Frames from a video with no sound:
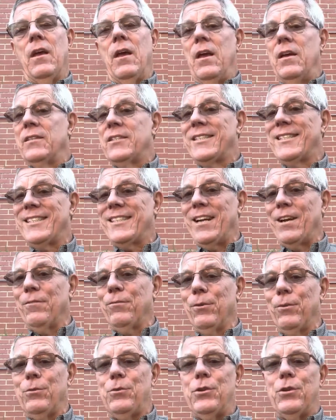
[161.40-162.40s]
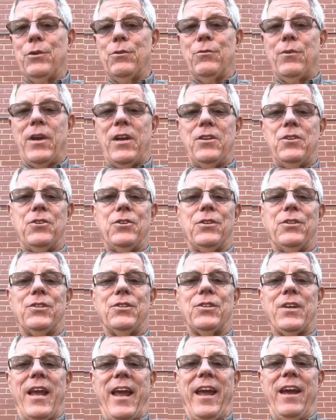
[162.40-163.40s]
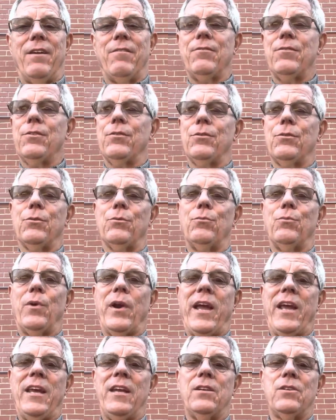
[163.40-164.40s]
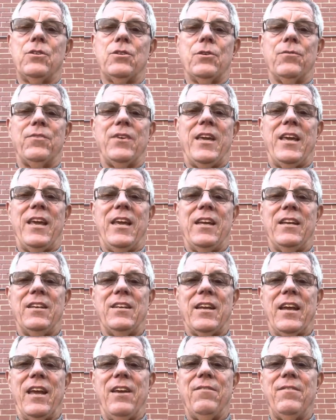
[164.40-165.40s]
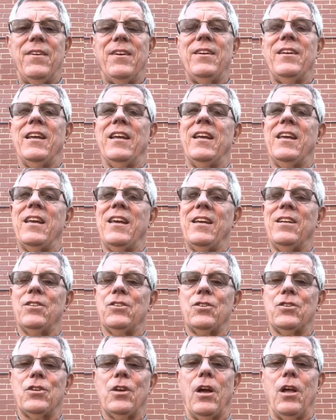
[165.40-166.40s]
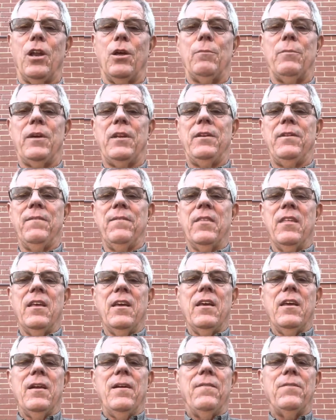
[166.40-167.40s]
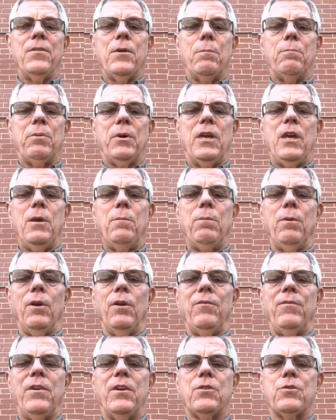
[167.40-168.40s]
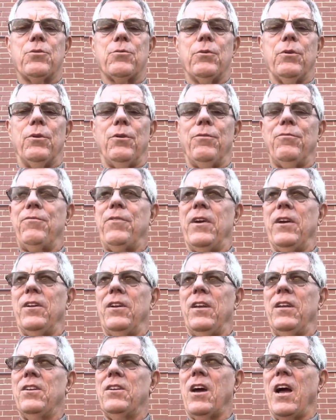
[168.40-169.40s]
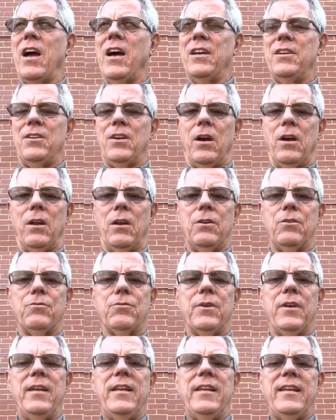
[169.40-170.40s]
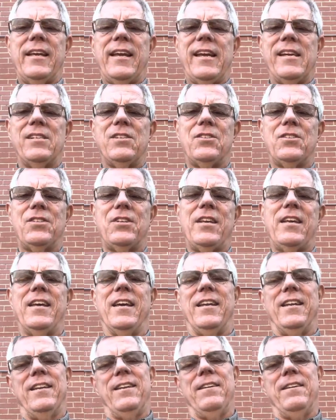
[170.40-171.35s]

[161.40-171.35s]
Several generations after the reigns of King David and King Solomon, the people of Israel fell into idolatry and sin.